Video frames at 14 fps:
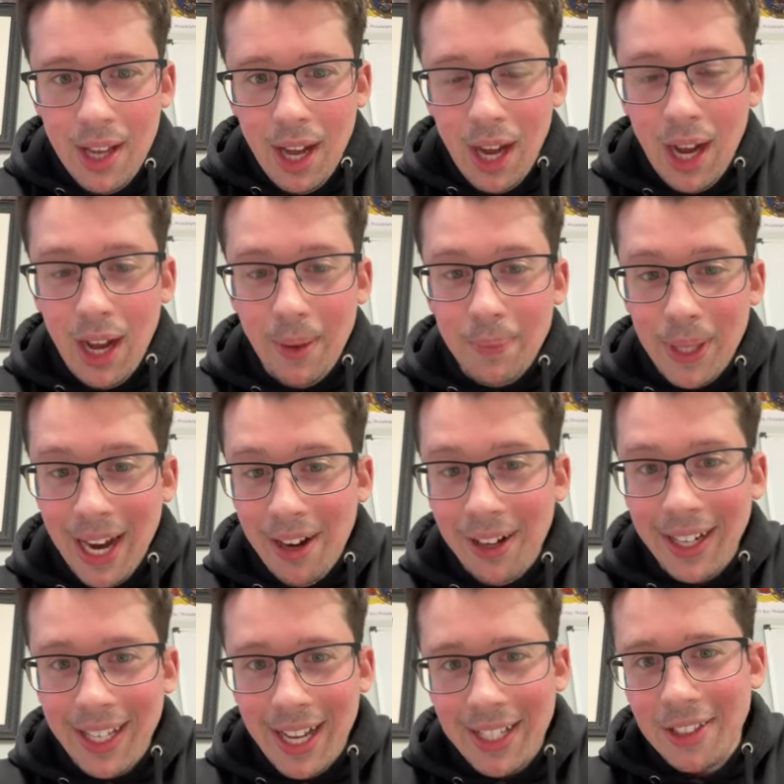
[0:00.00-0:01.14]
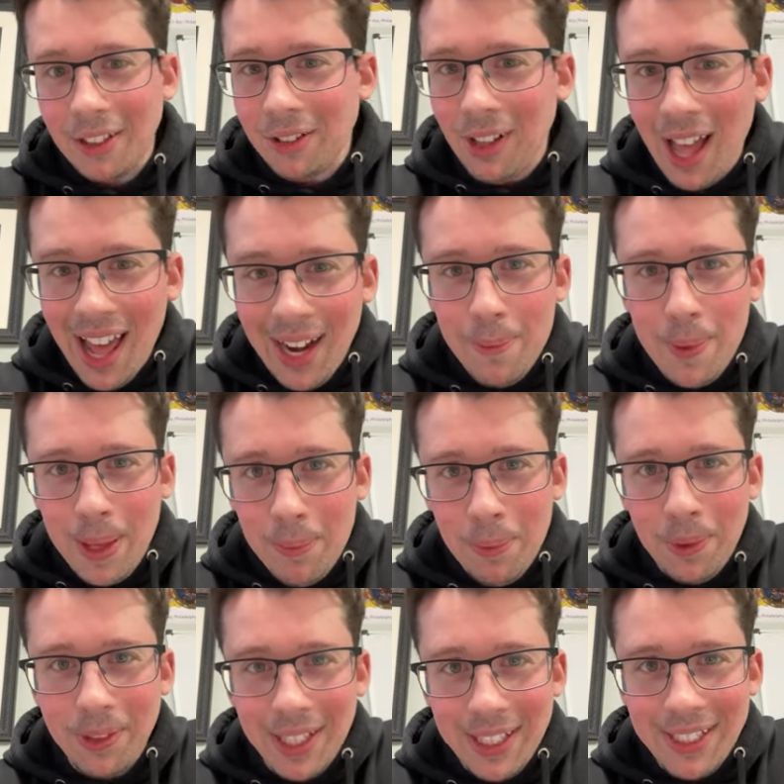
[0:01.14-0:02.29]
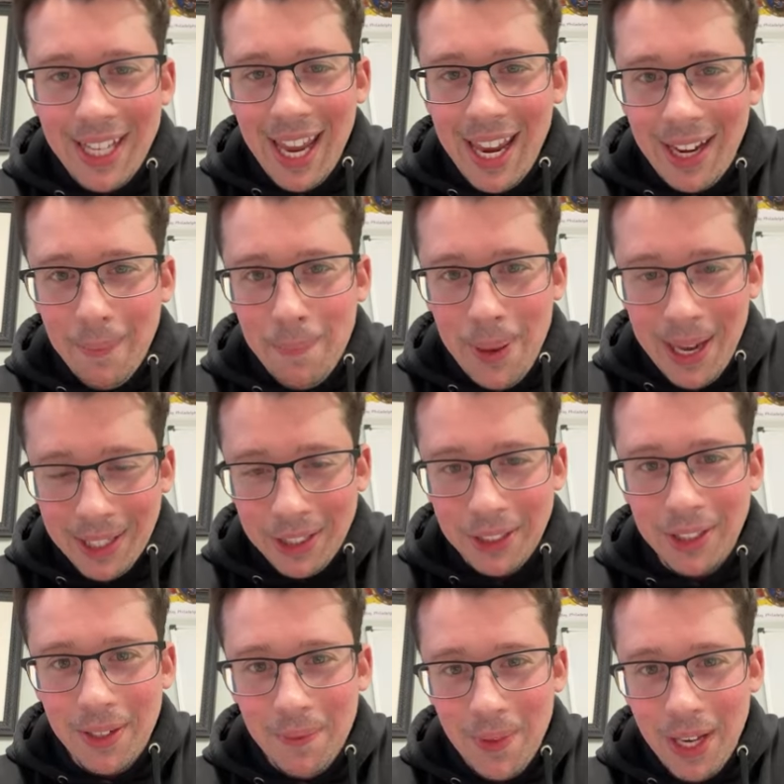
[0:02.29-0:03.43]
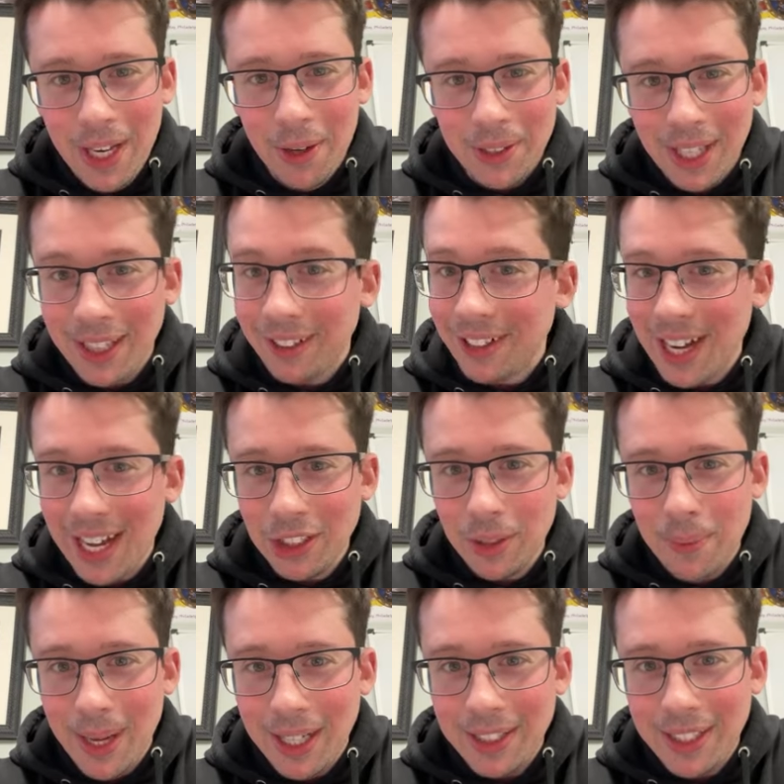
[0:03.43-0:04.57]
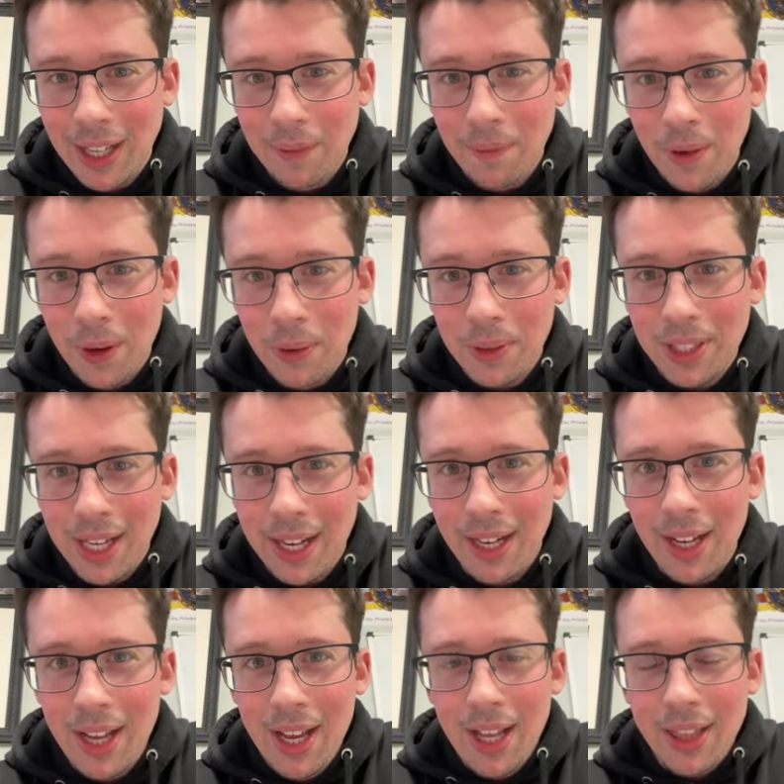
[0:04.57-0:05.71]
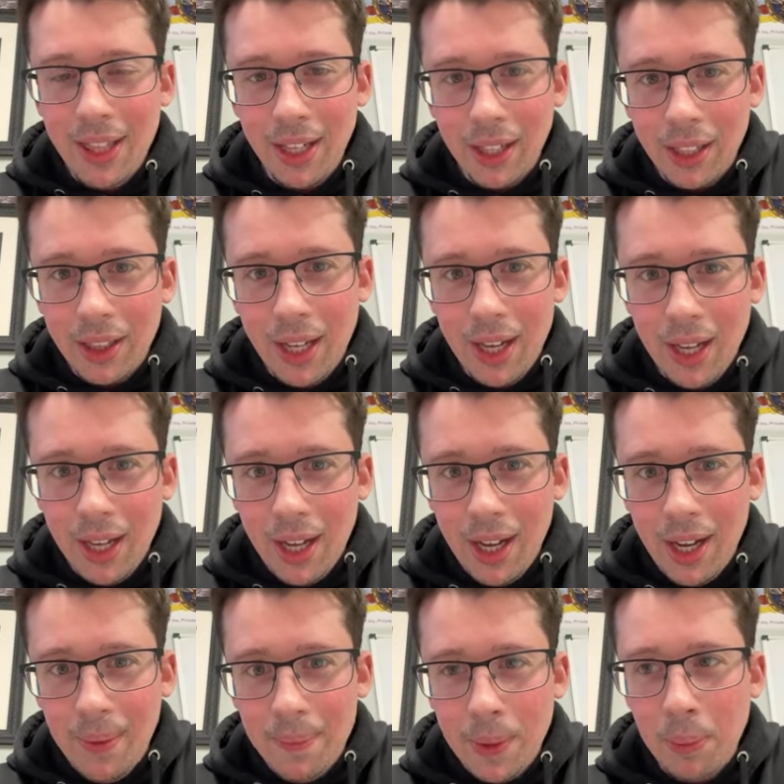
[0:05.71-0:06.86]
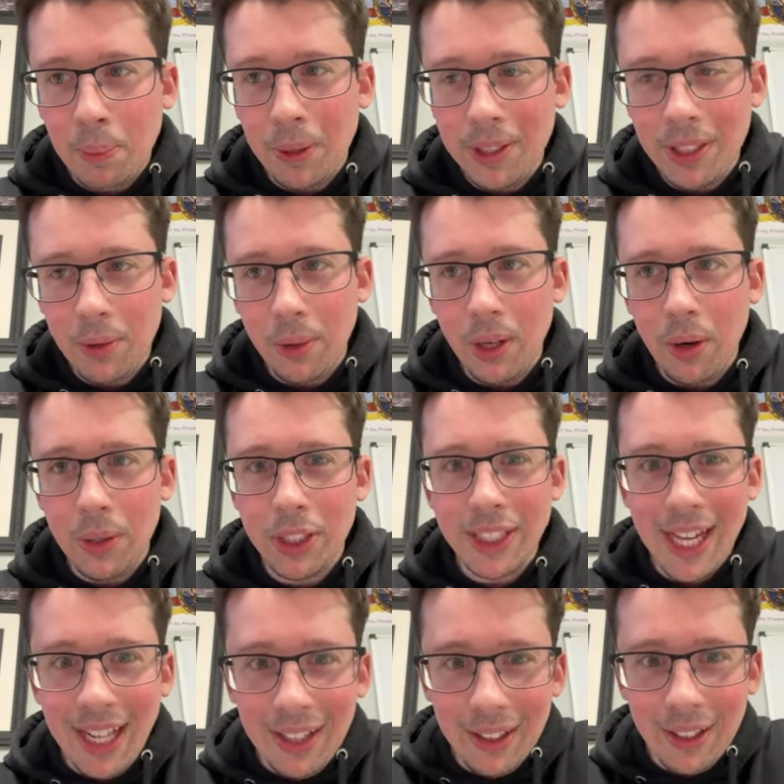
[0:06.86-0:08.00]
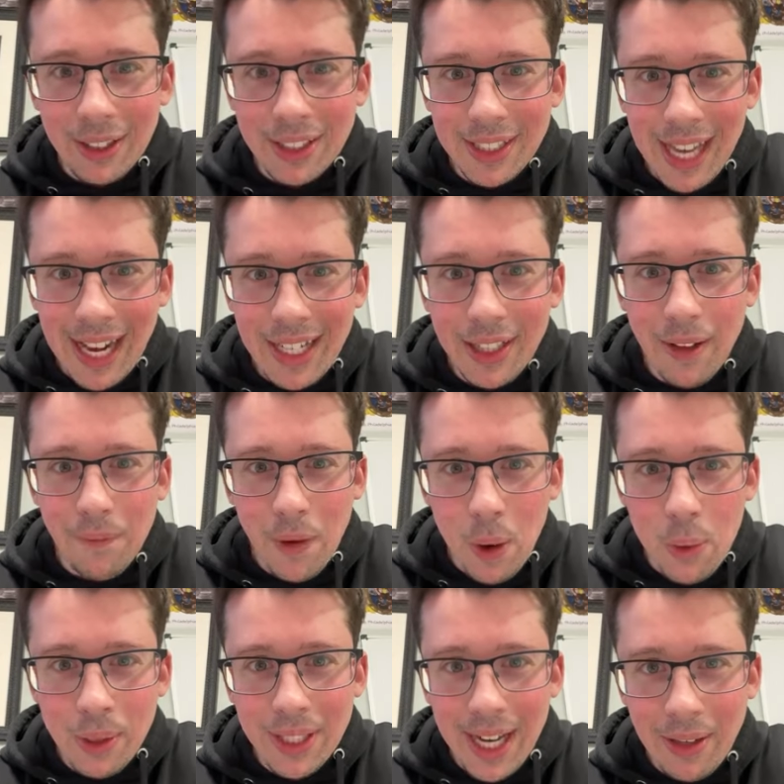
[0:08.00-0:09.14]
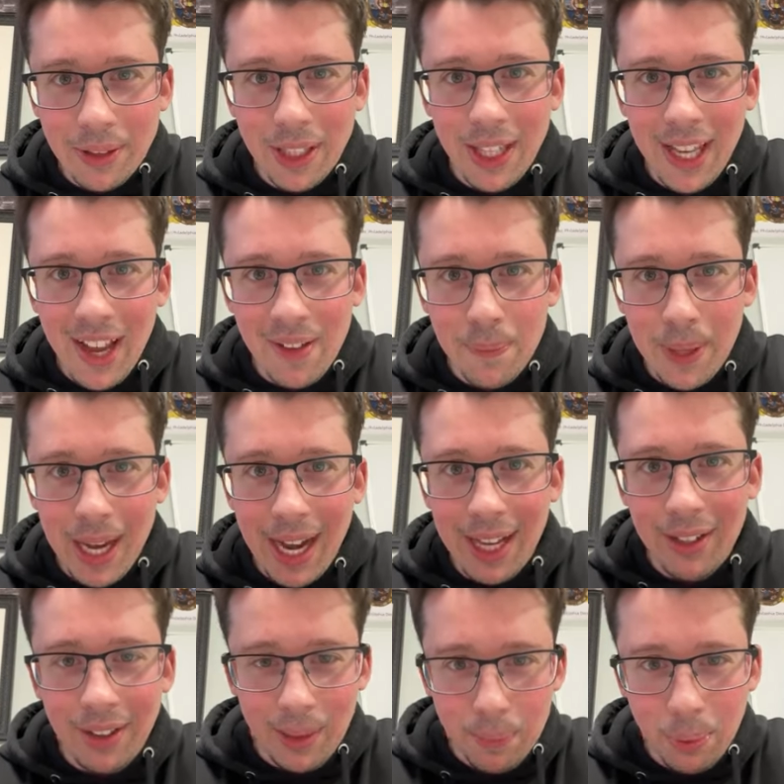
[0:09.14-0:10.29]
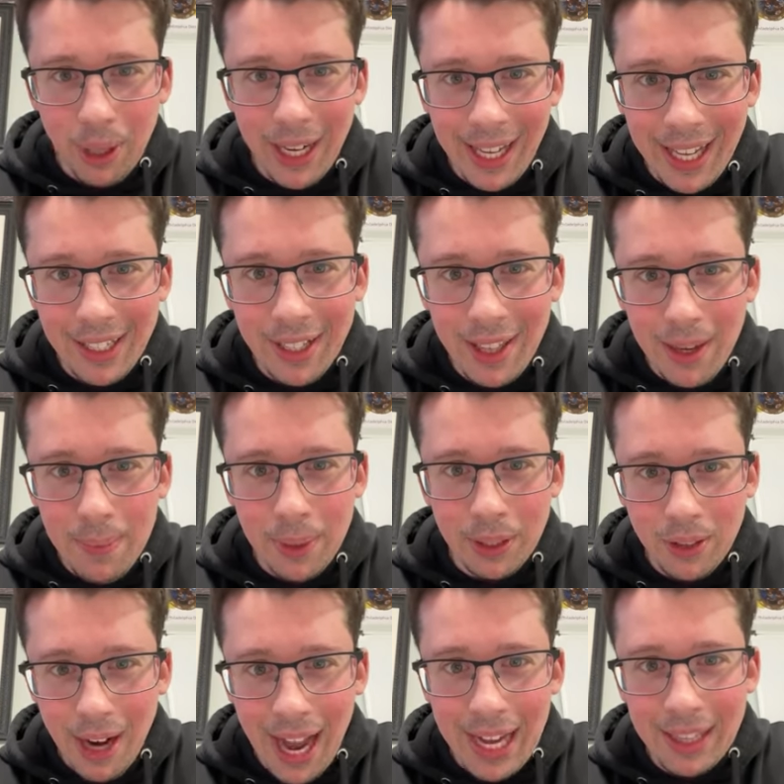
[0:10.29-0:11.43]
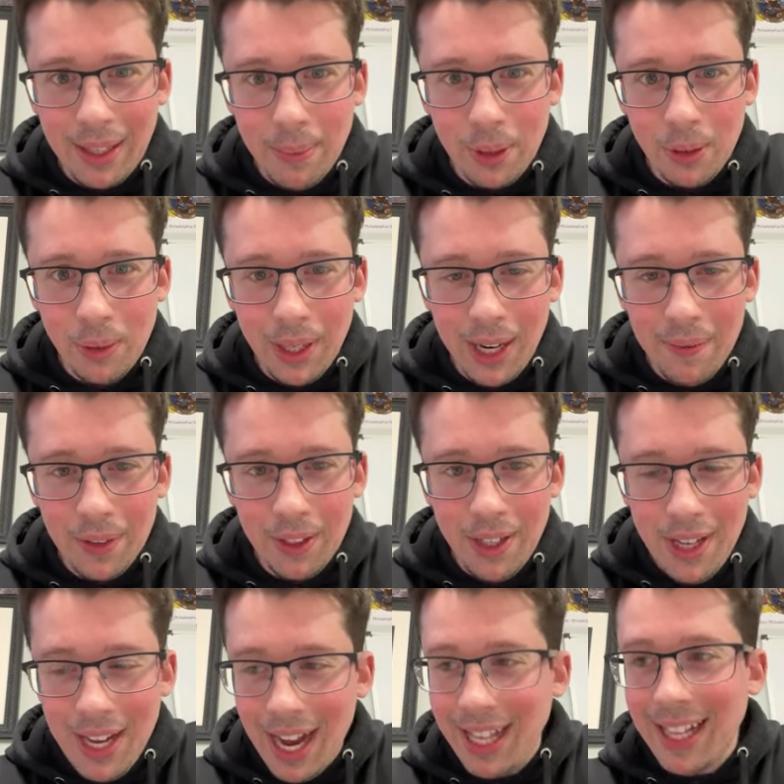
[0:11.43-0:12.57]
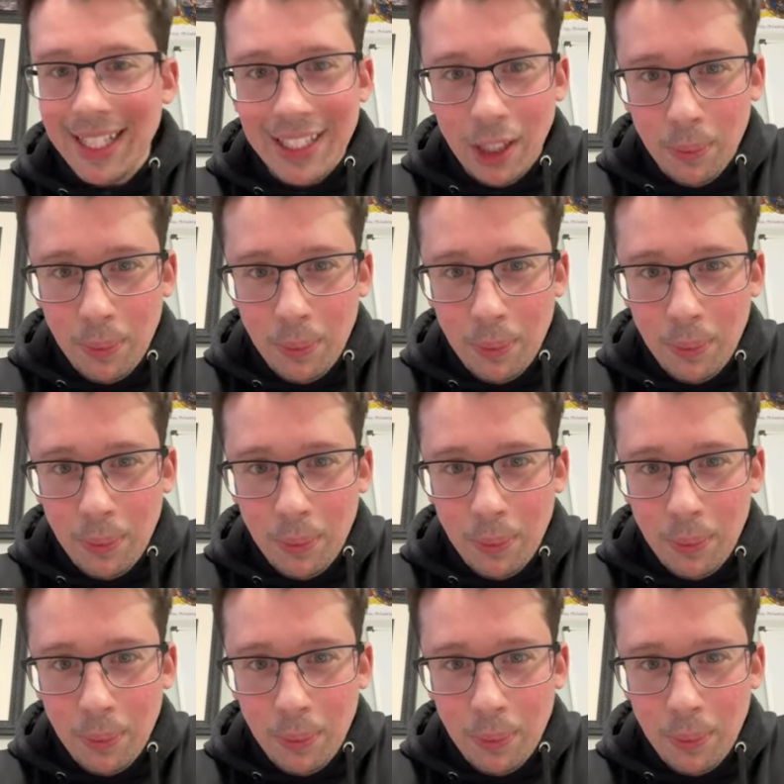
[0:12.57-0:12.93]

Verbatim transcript: Um, Garrett, yes, a lot of people did take pictures and videos on their contraband cell phones, and the the um the prison would always sell send the phones out to the FBI to like break into them and crack them or whatever, and that's how